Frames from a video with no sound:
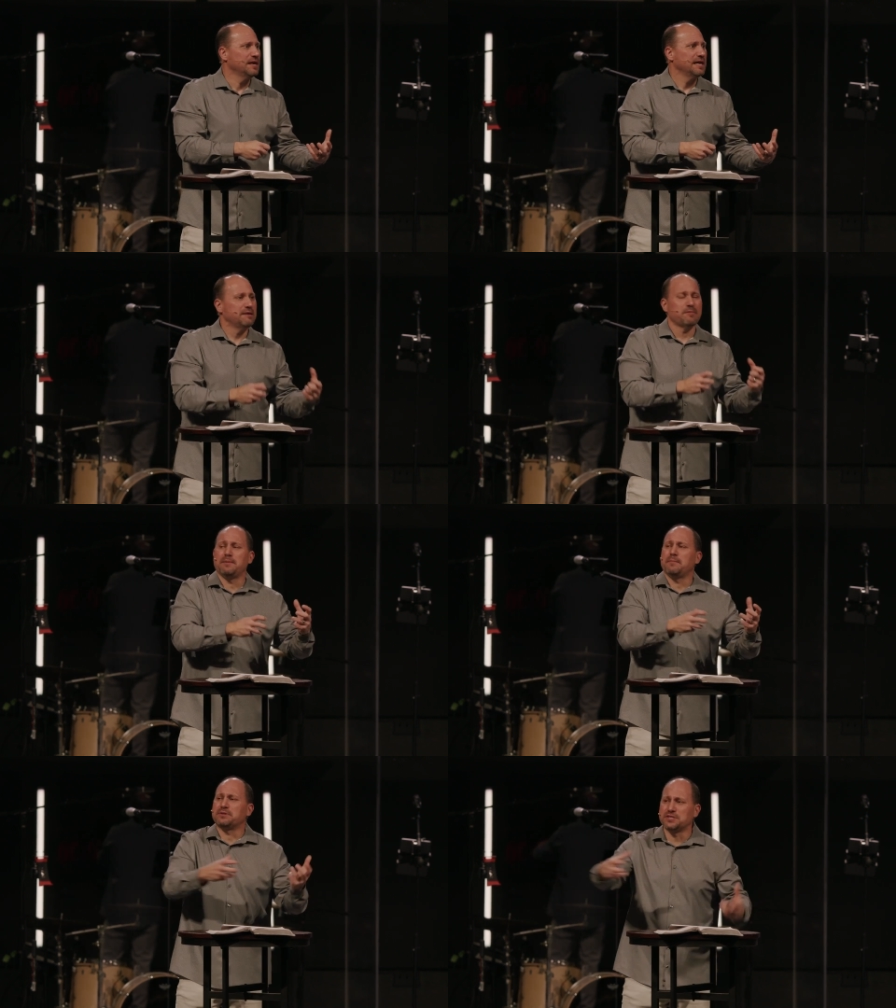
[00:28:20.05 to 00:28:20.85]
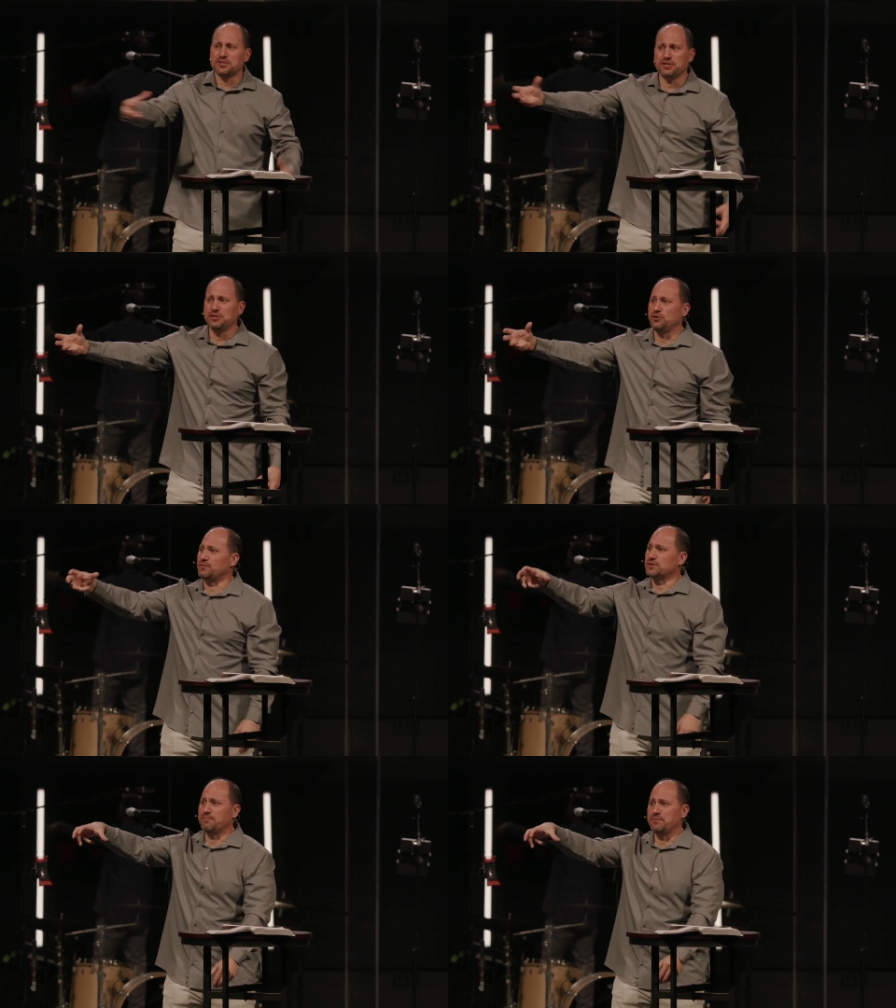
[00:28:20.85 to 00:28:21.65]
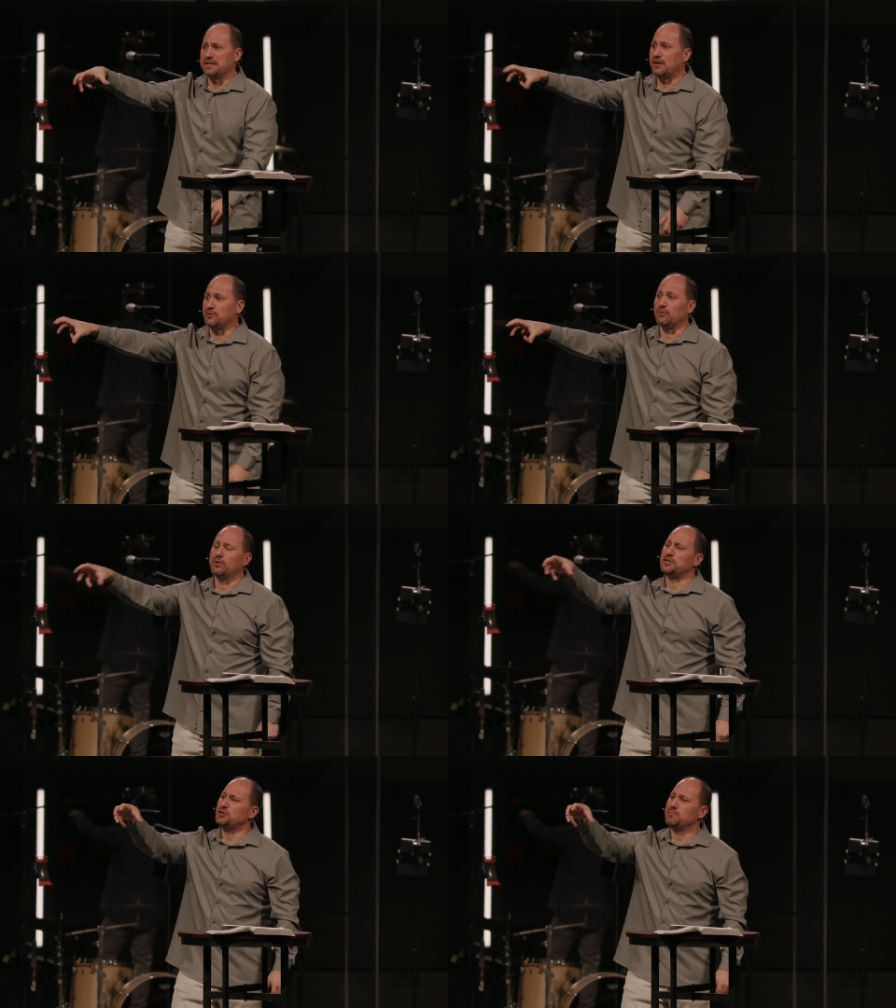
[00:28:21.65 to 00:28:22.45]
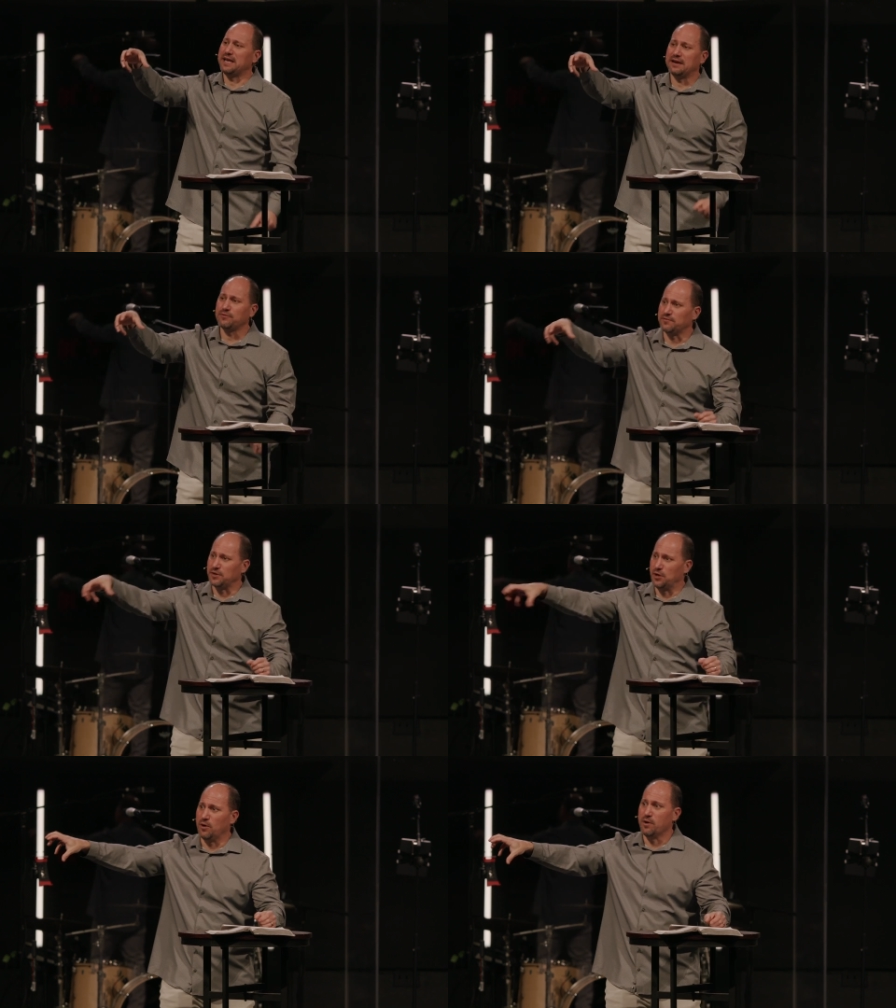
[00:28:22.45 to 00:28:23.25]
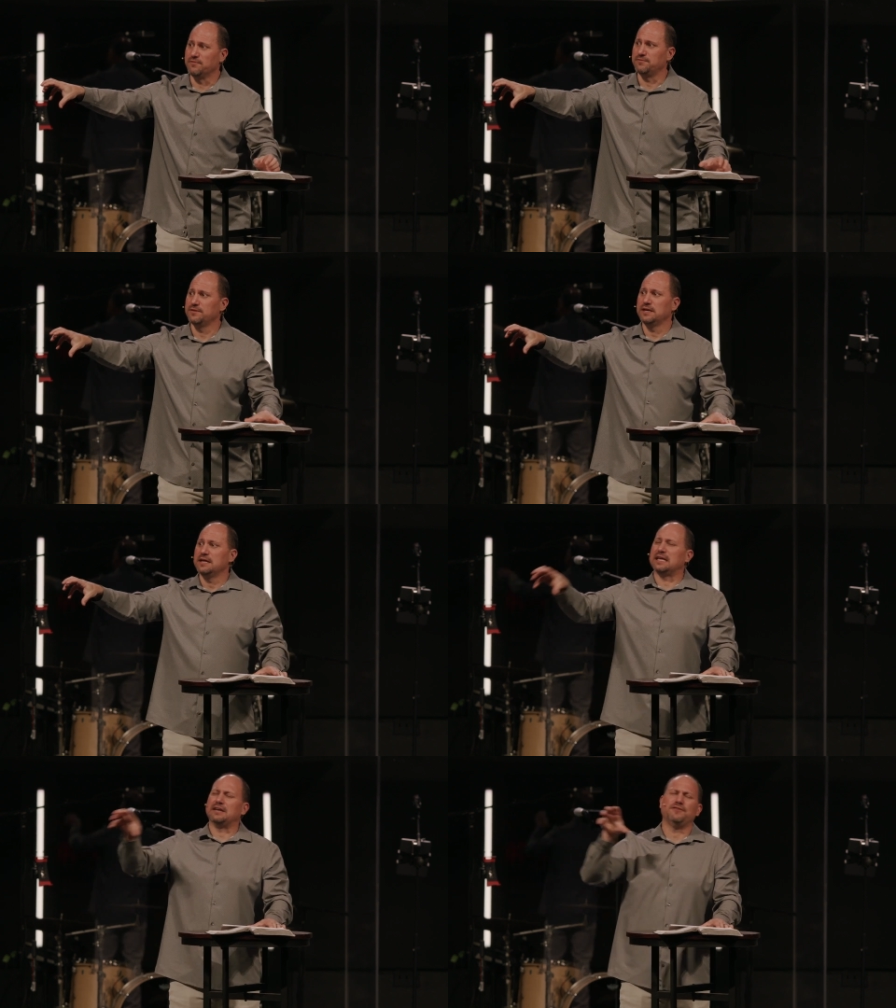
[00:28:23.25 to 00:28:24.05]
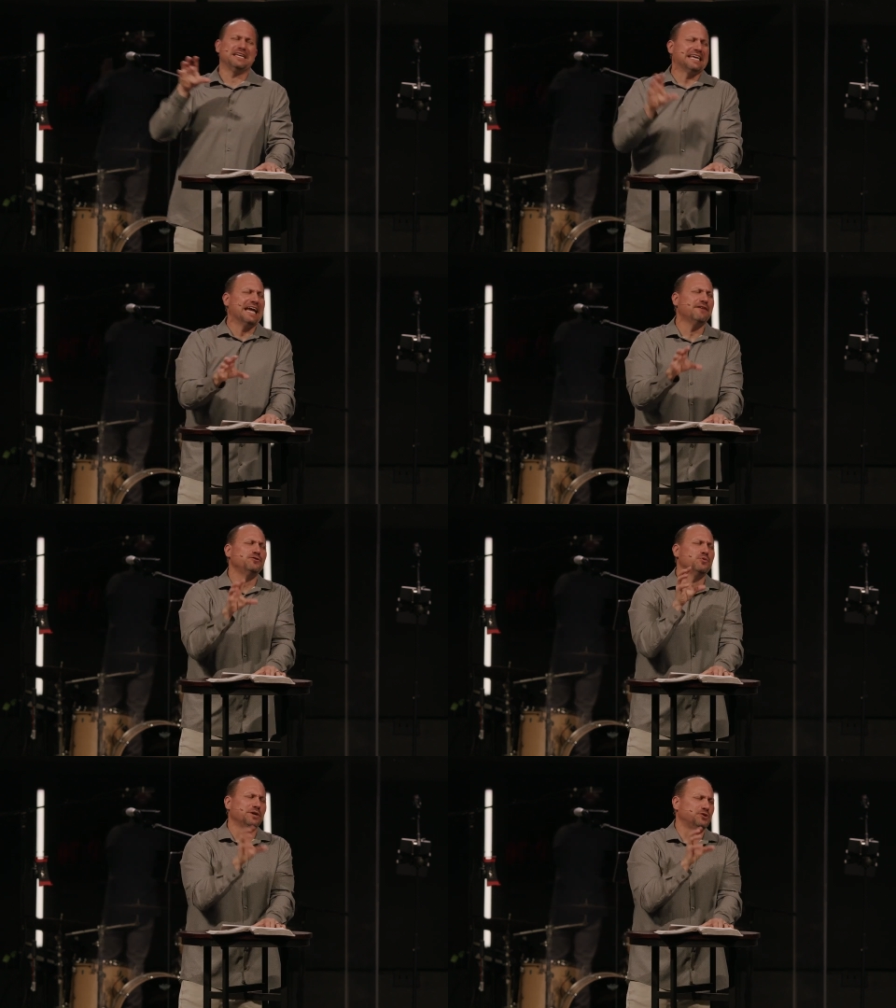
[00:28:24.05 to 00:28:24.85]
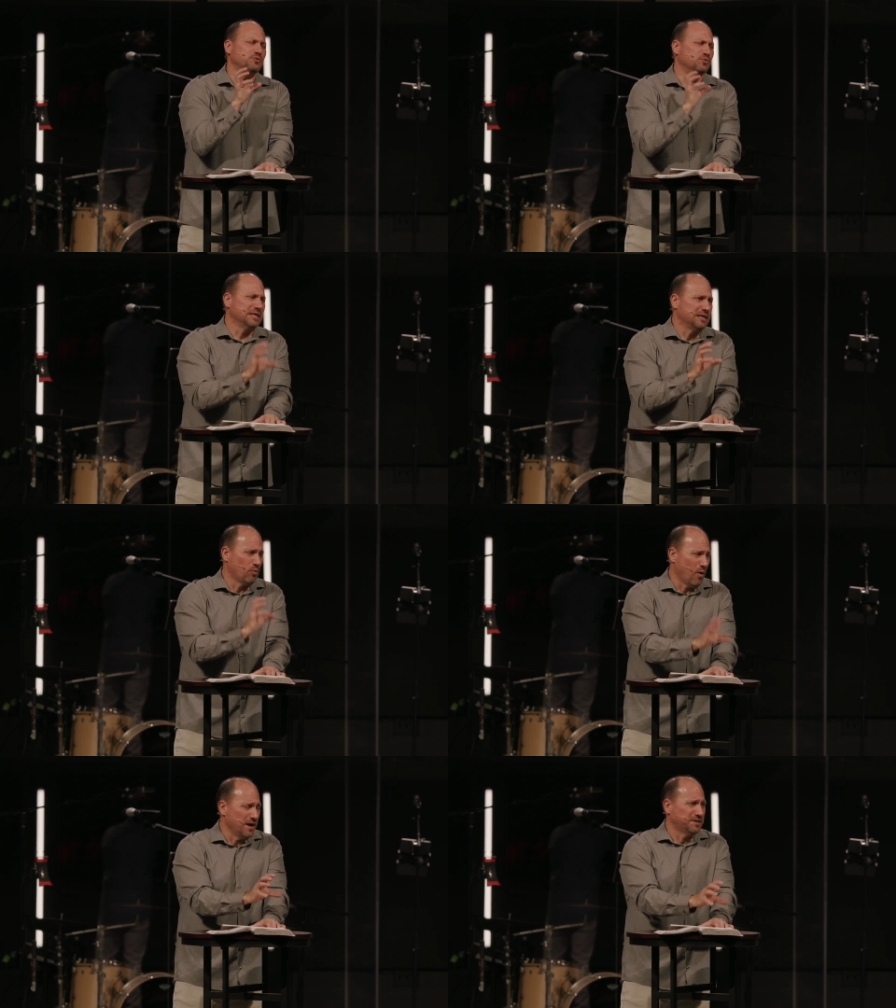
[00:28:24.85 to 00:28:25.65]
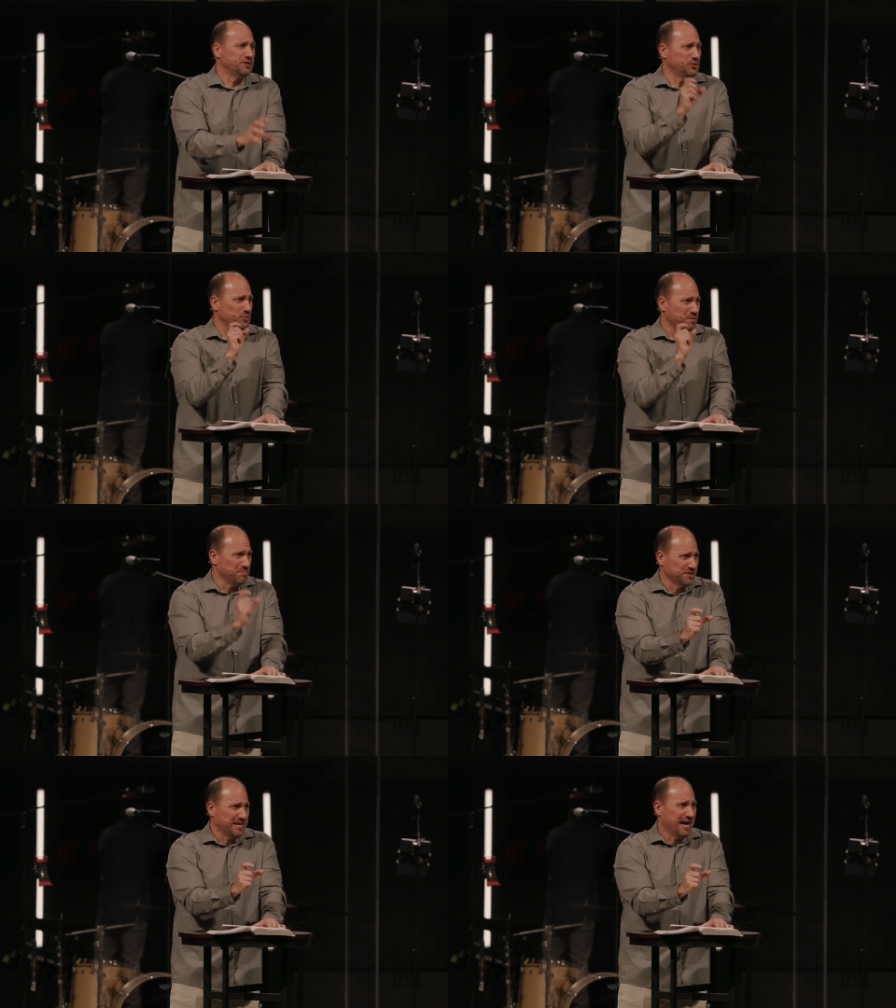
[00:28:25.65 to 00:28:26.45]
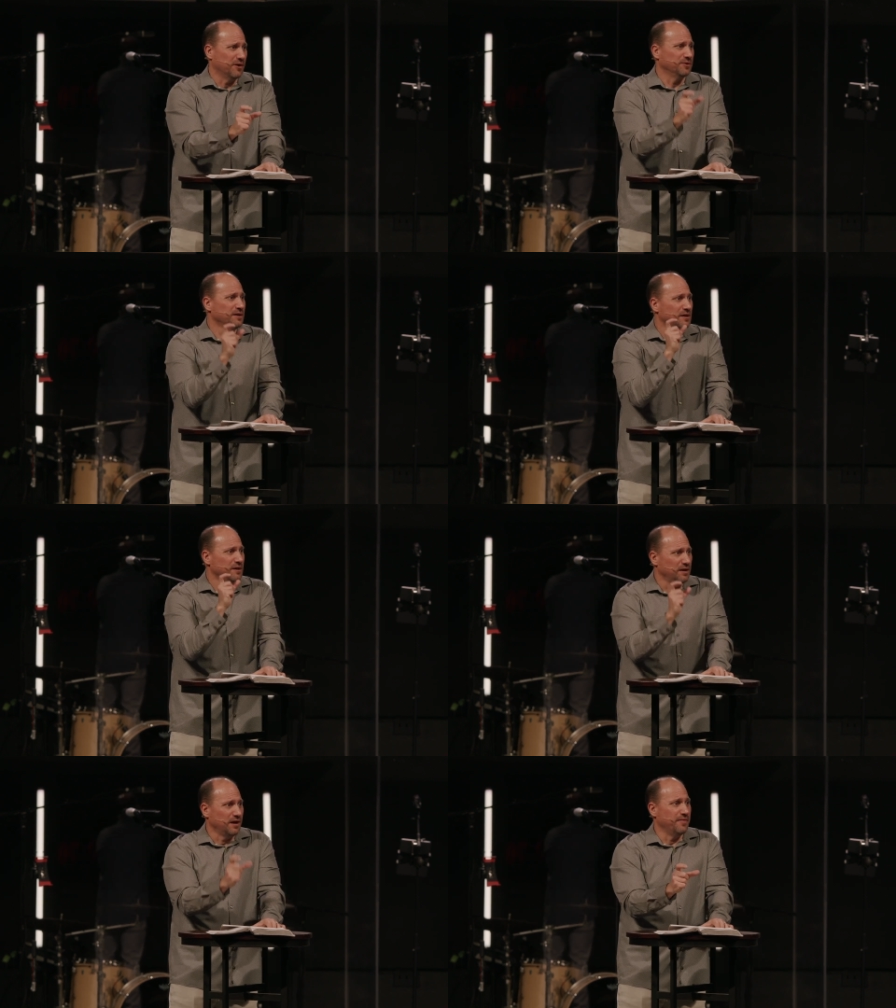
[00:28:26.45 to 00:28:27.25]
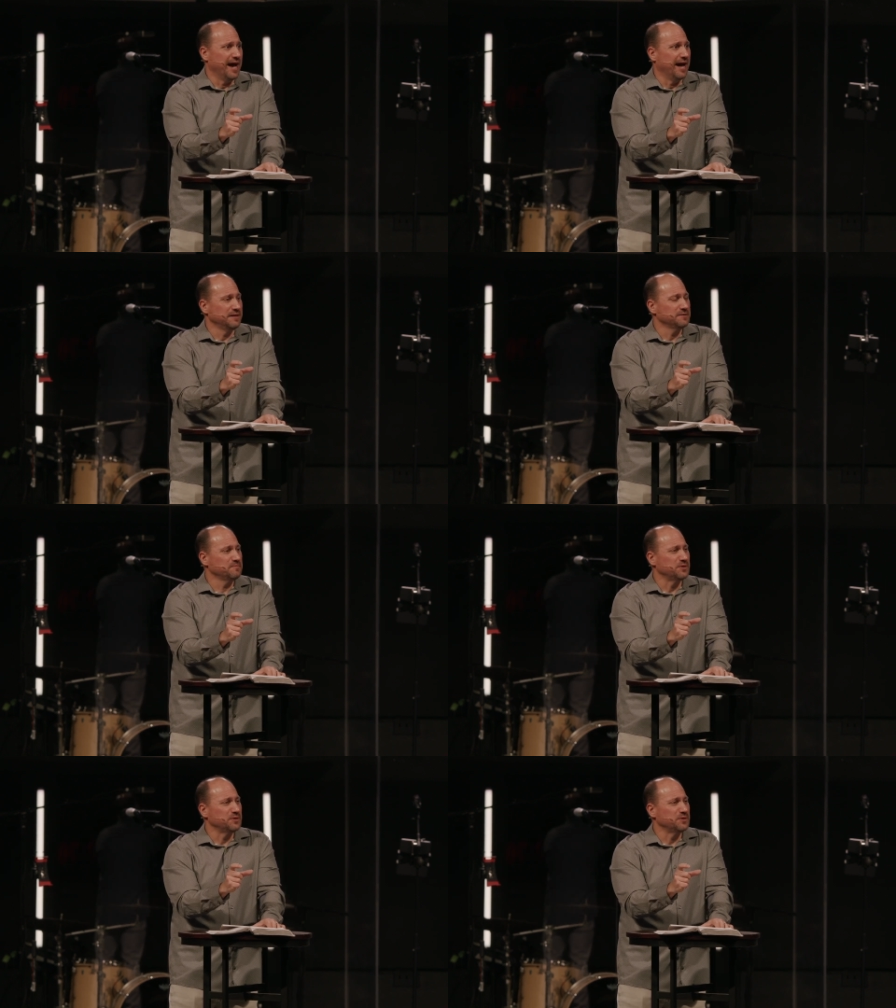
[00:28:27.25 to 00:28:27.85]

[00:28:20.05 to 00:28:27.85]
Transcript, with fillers: he may be positioning you for something down the road that you may never even know of, that if He gave you what you really wanted, you would miss out on that.